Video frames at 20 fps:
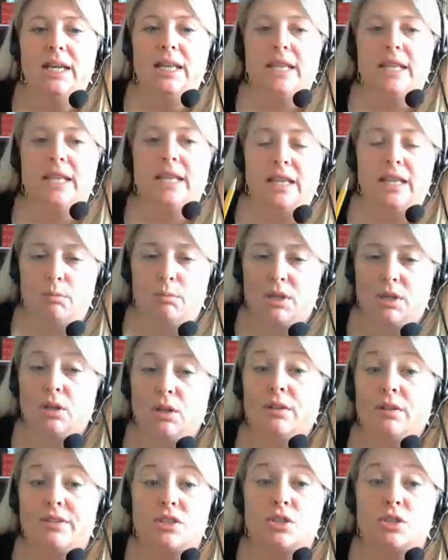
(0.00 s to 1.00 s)
In the middle
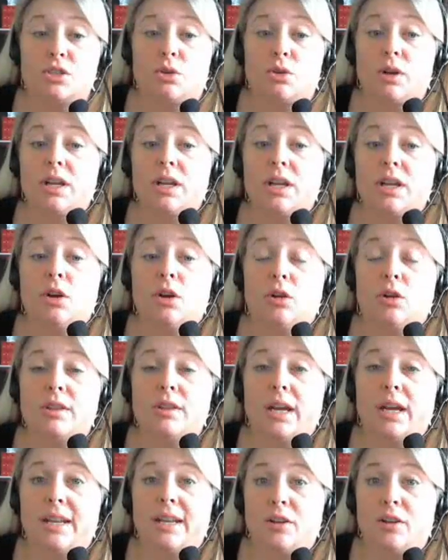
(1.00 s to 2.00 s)
of the screen are the
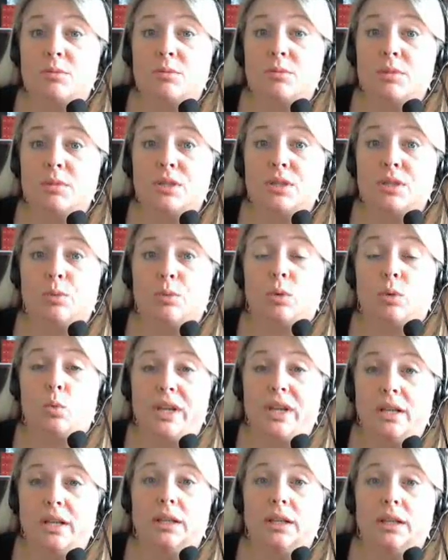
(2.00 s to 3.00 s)
announcements where
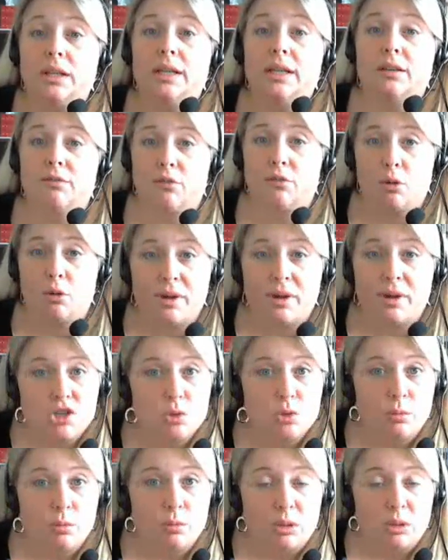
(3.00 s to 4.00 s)
weekly
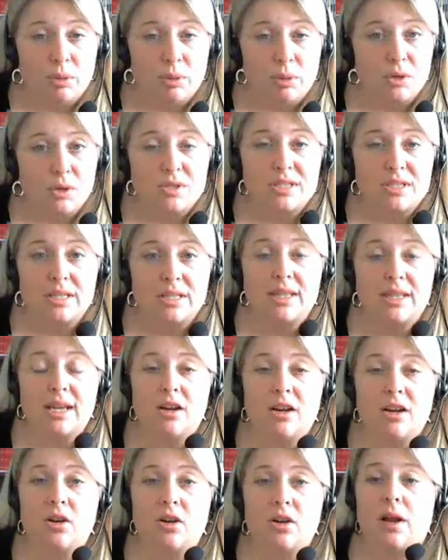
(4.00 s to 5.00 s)
information will be posted
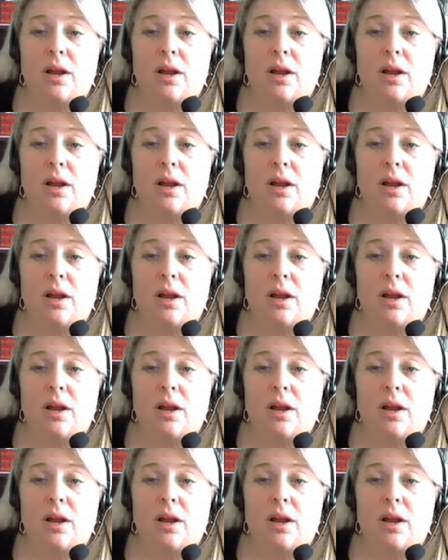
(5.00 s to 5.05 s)
there.